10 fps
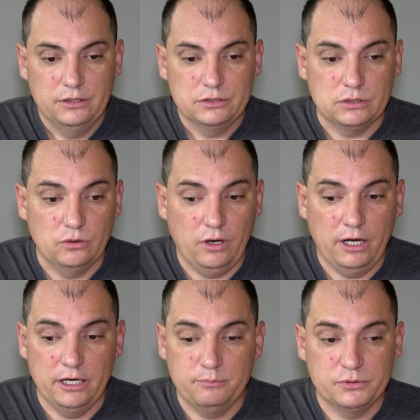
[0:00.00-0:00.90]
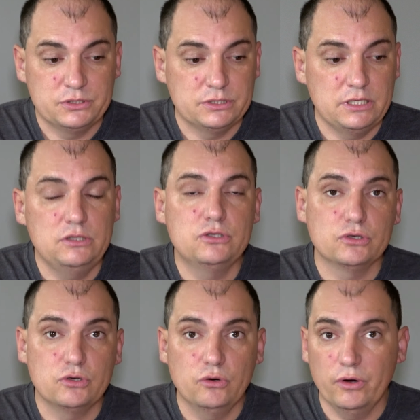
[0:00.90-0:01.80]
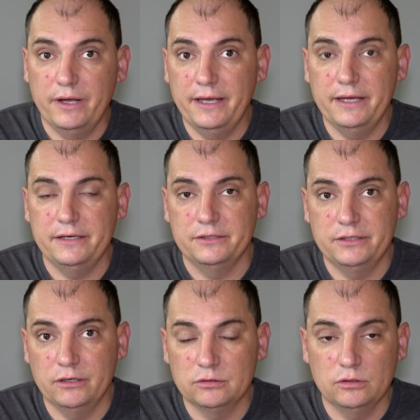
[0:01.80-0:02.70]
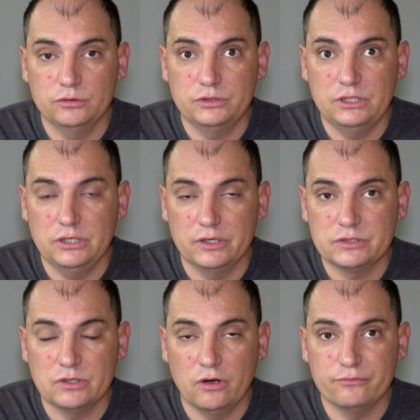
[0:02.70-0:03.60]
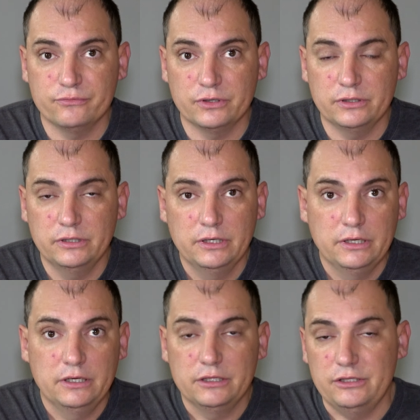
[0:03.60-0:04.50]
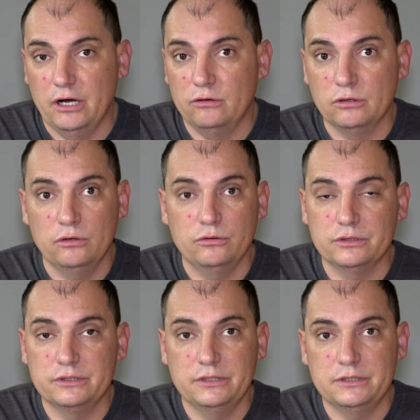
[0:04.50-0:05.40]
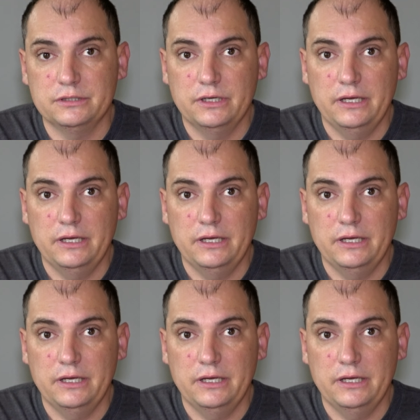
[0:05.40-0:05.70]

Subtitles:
So I proceed to go ahead and download the software, downloaded it,